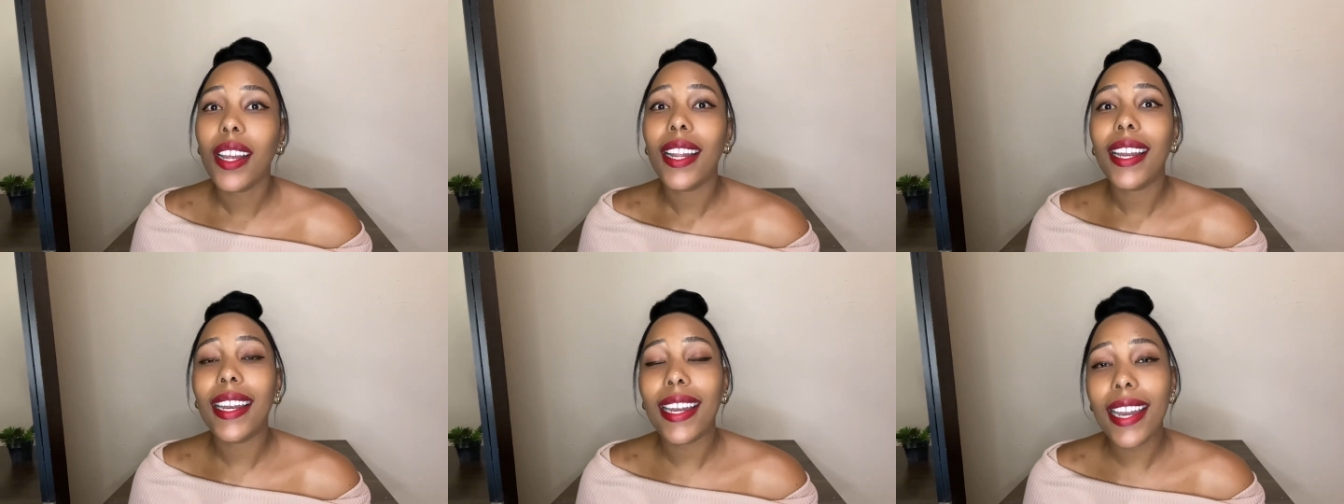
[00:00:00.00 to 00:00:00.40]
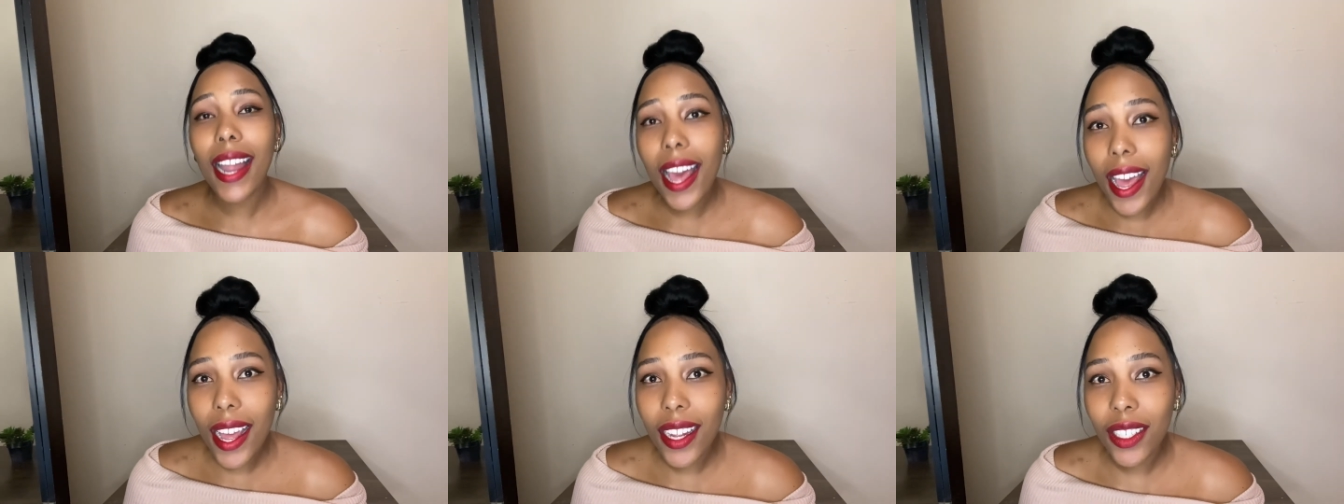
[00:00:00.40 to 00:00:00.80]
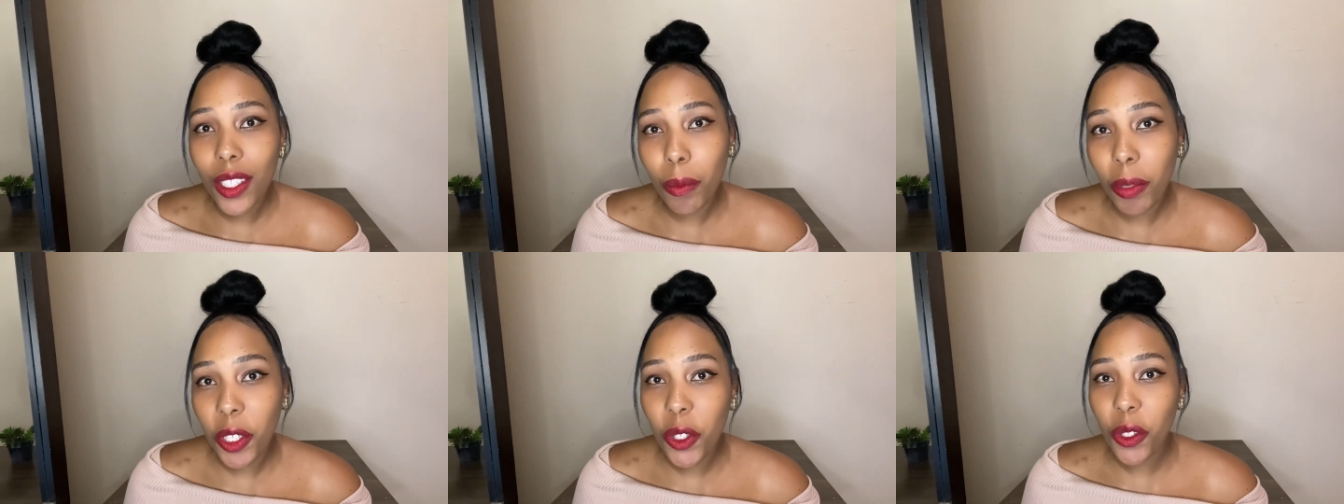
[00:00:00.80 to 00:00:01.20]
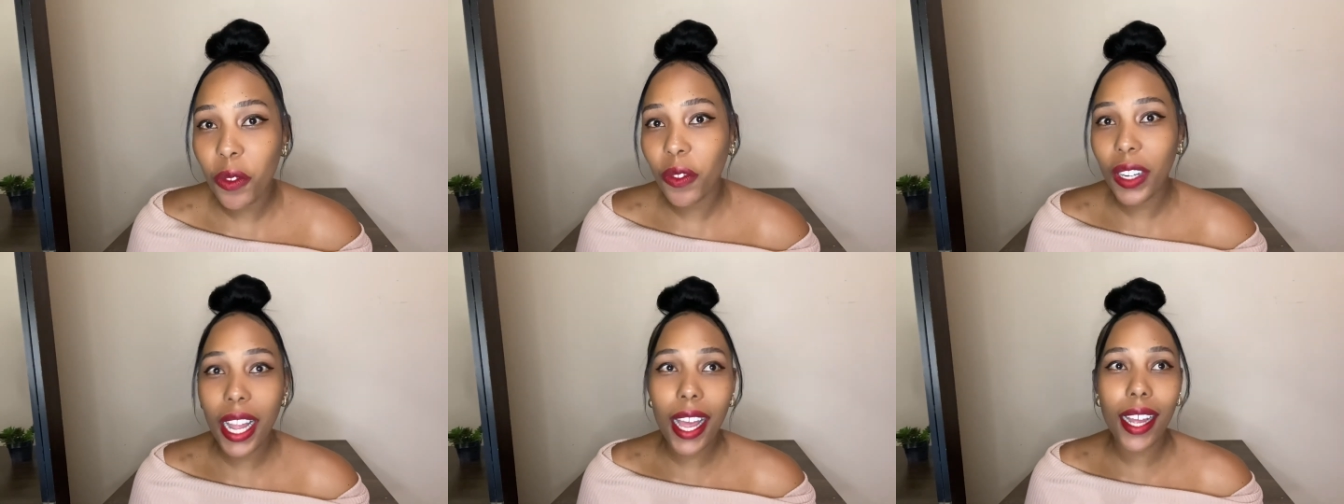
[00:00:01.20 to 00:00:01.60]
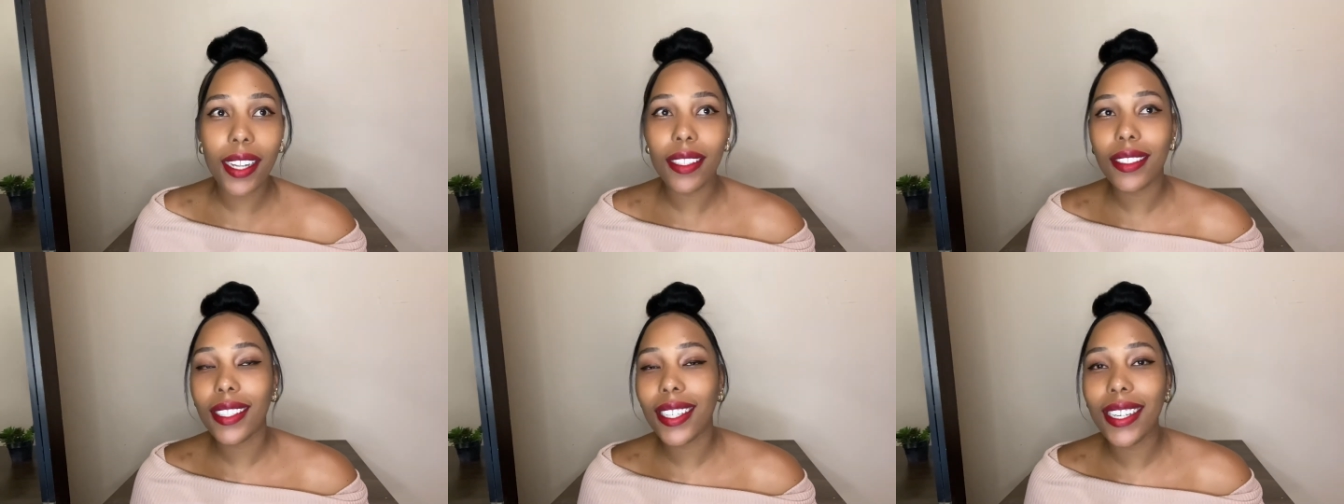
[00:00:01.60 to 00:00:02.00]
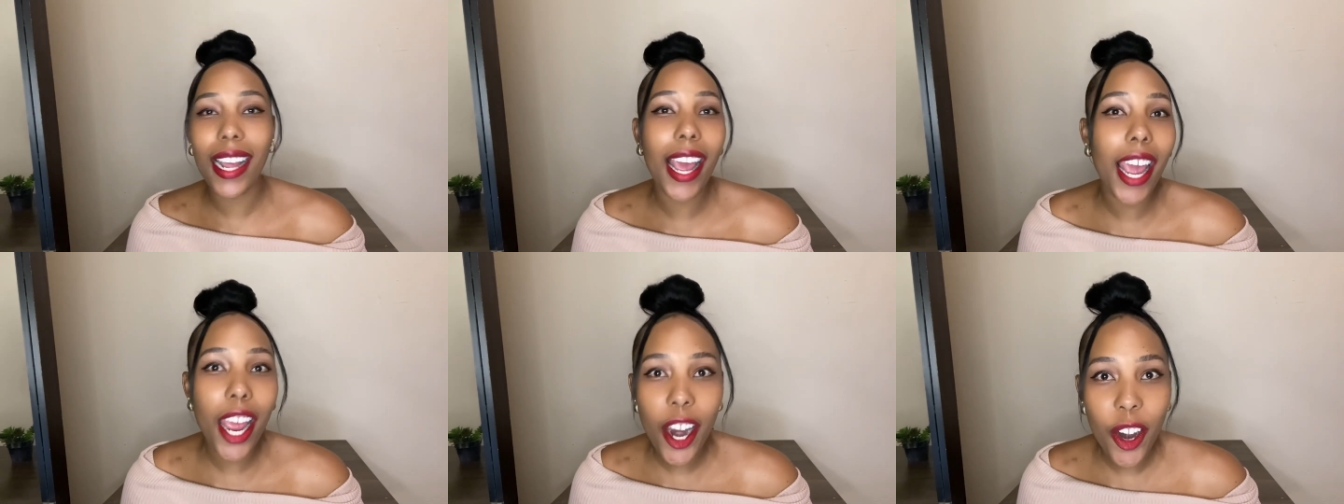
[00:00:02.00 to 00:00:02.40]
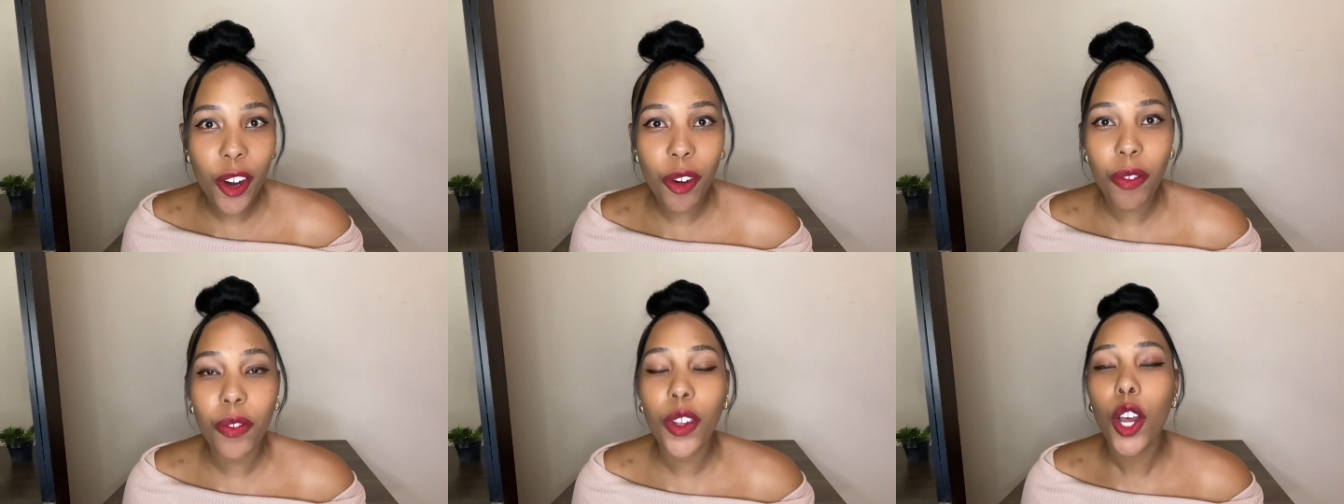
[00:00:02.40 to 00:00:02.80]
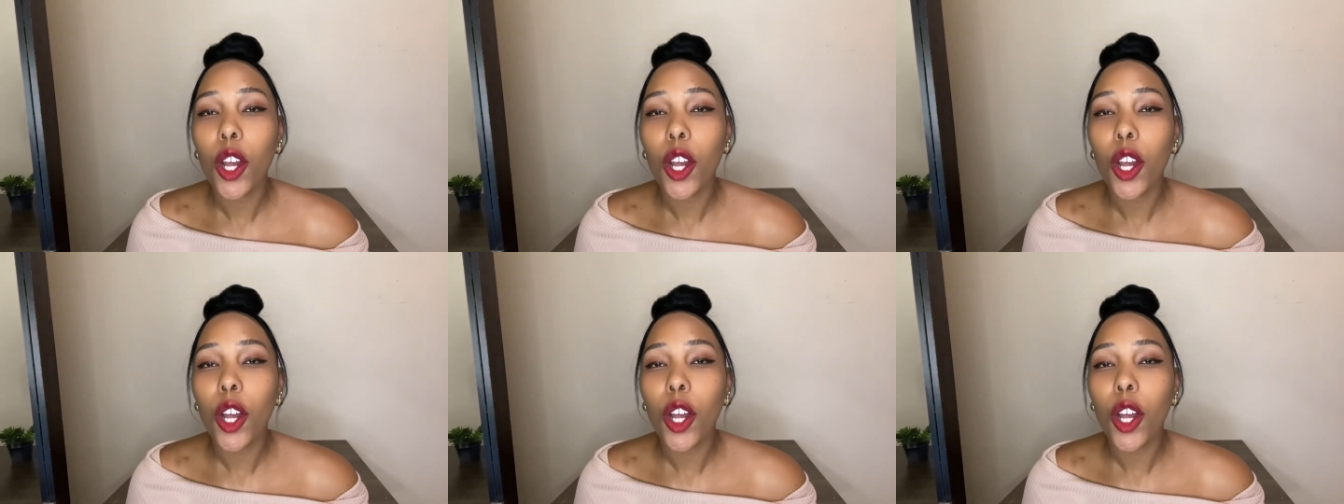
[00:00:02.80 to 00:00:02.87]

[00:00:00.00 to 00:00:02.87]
land, a piece of land, an earth.